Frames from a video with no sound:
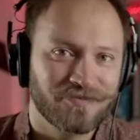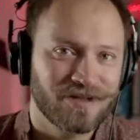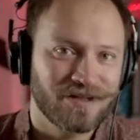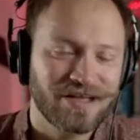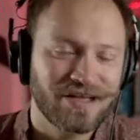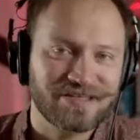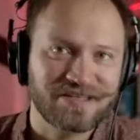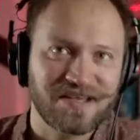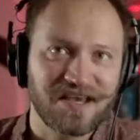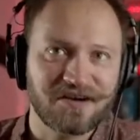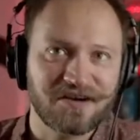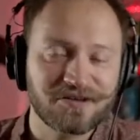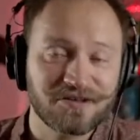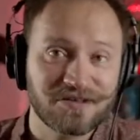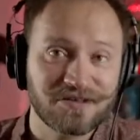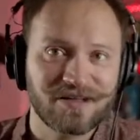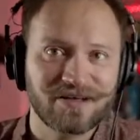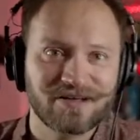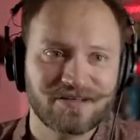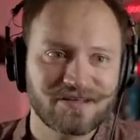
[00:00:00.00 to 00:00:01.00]
Less
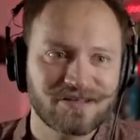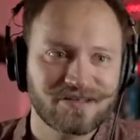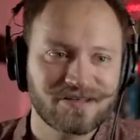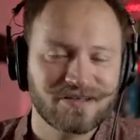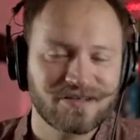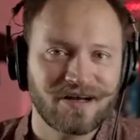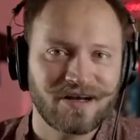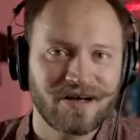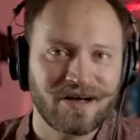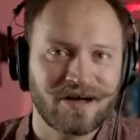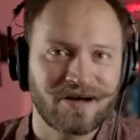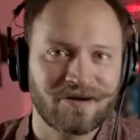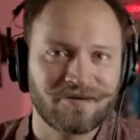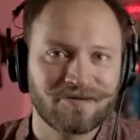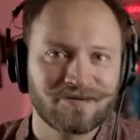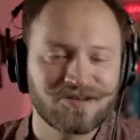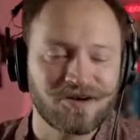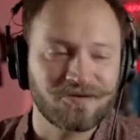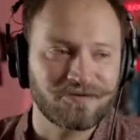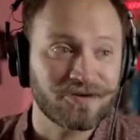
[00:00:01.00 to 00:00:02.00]
tears, less
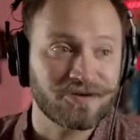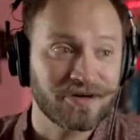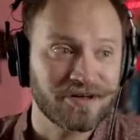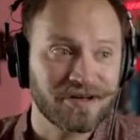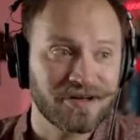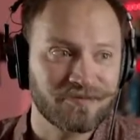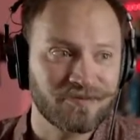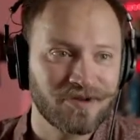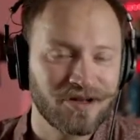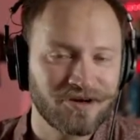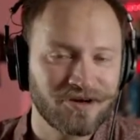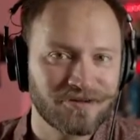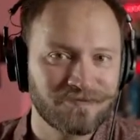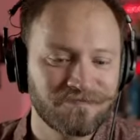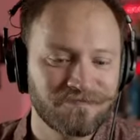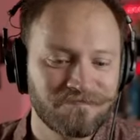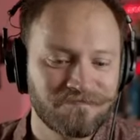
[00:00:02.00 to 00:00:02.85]
suffering and blood.